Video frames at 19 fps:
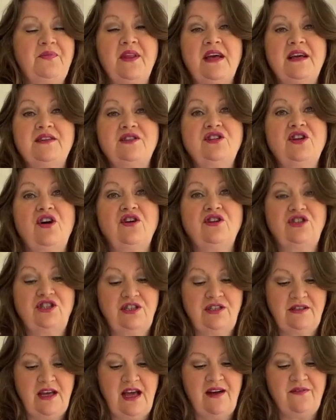it's not,
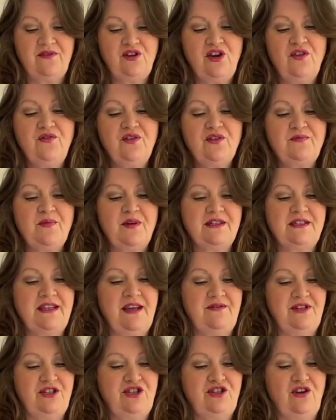I've covered my
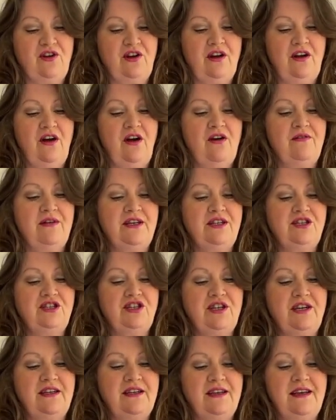Terry's Chocolate Orange
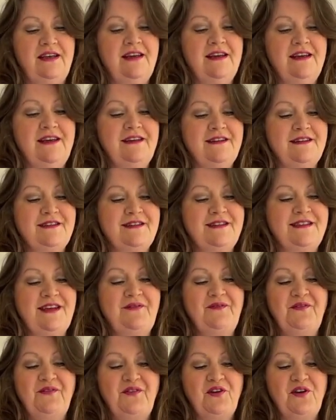in
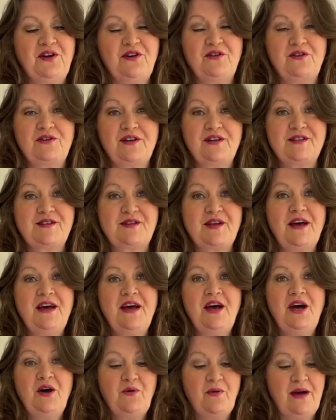tinfoil, because
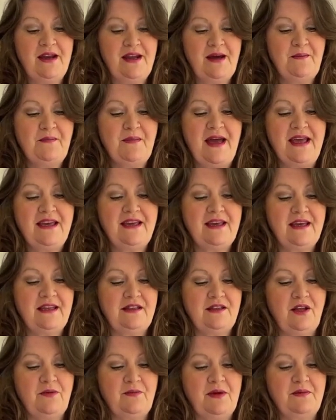when I'm making
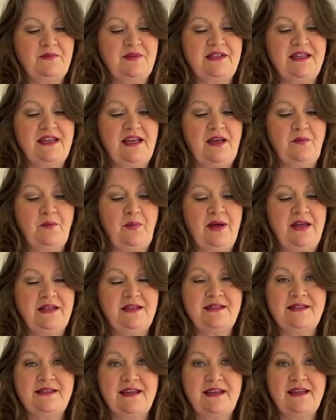them, I'm sticking
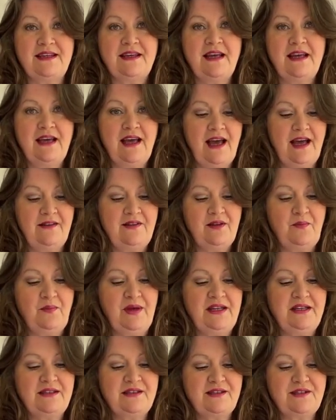pins in, and the
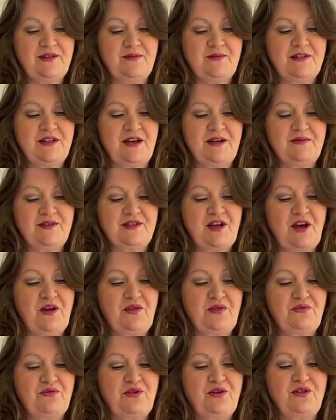pins sometimes go
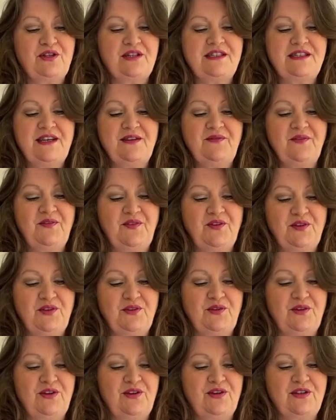through the
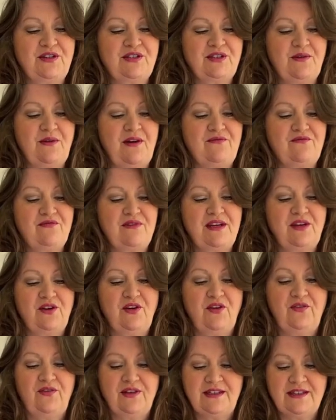tinfoil look, so I've
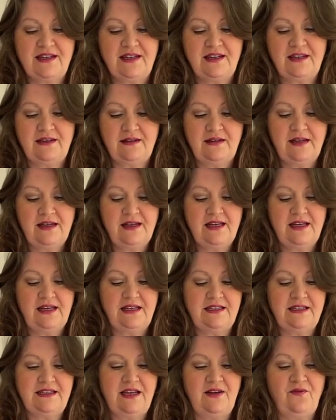recovered it
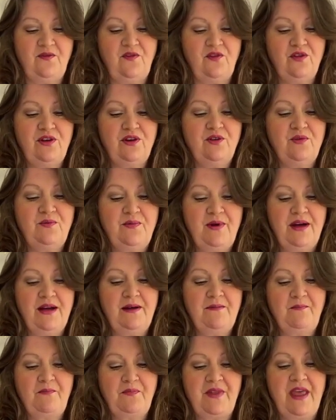in tinfoil.
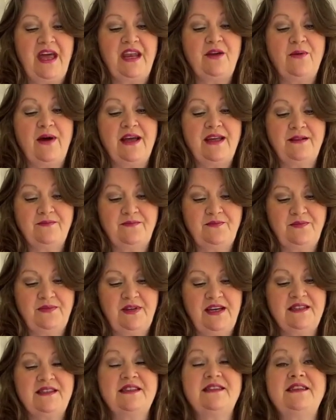But anyway,
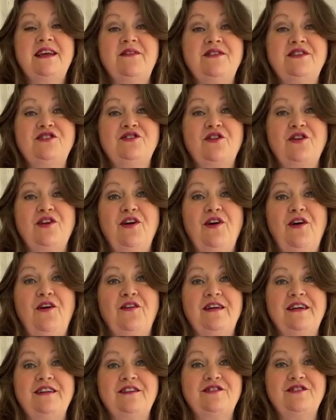it's a Terry's Chocolate
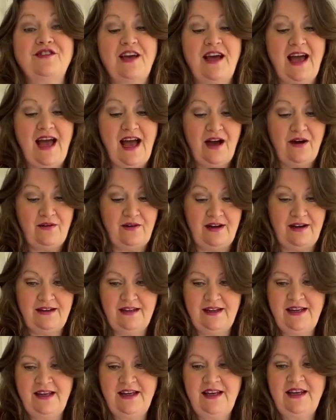Orange owl.
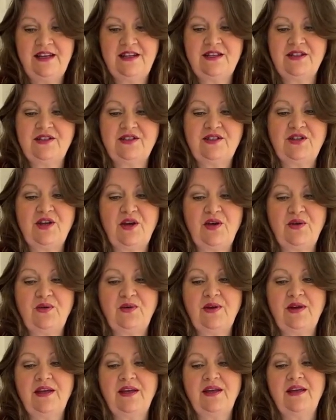So
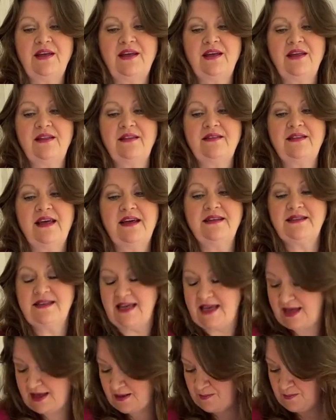that's
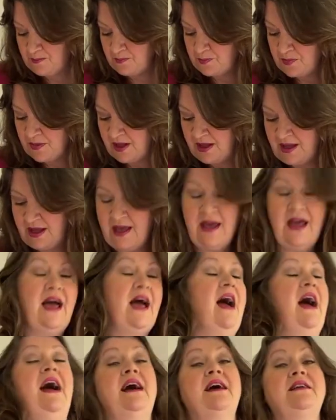him.
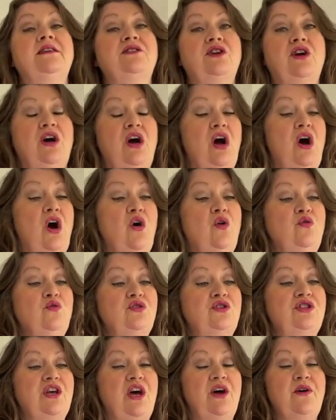And
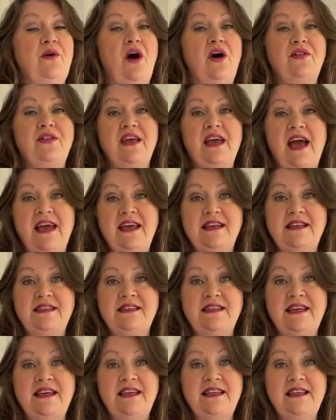also on the
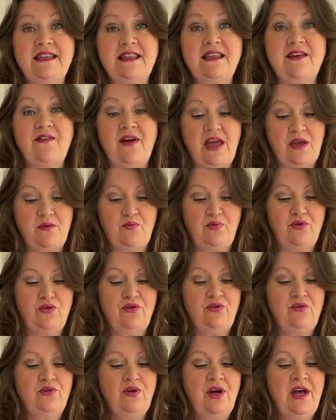18th of
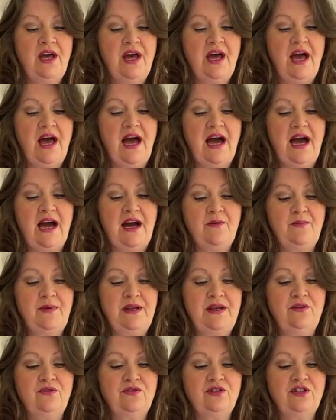April, I'll be
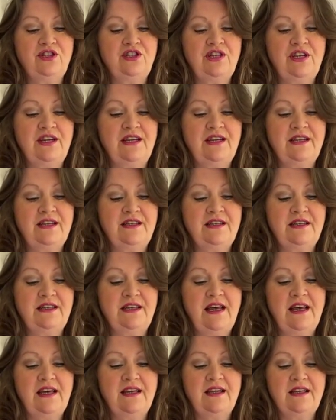
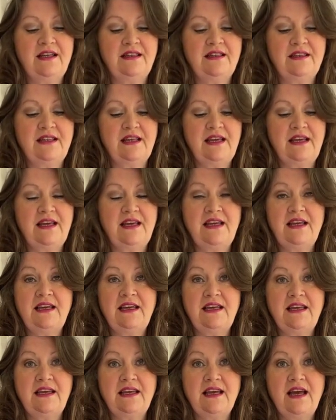launching
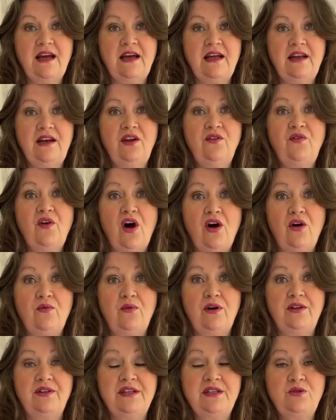the Love Heart
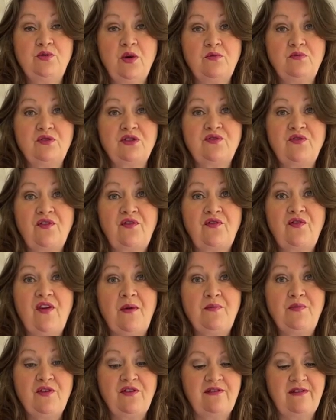one. This one was for
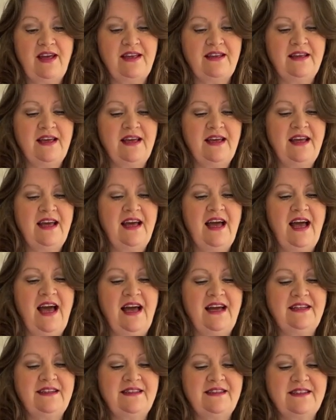February.
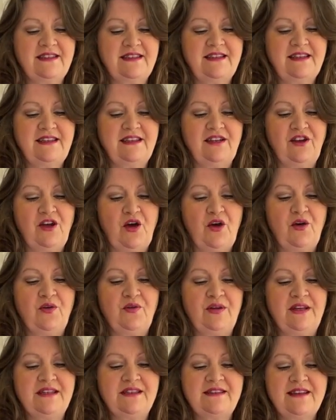And you know,
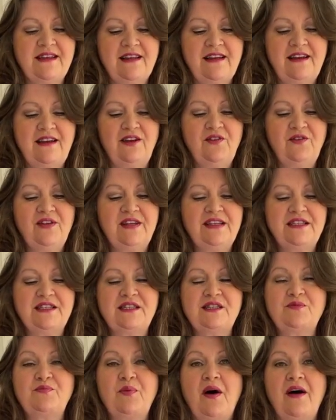it's love
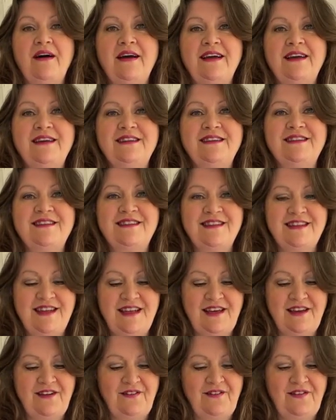inspired, isn't
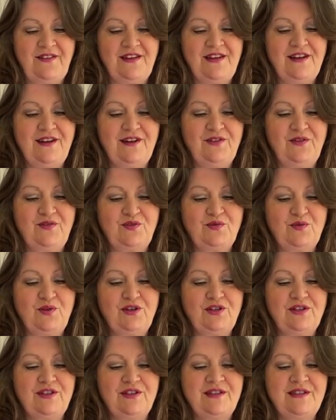it? For your loved
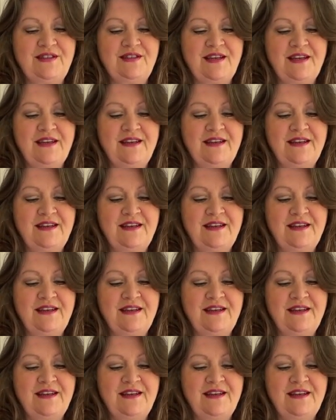ones.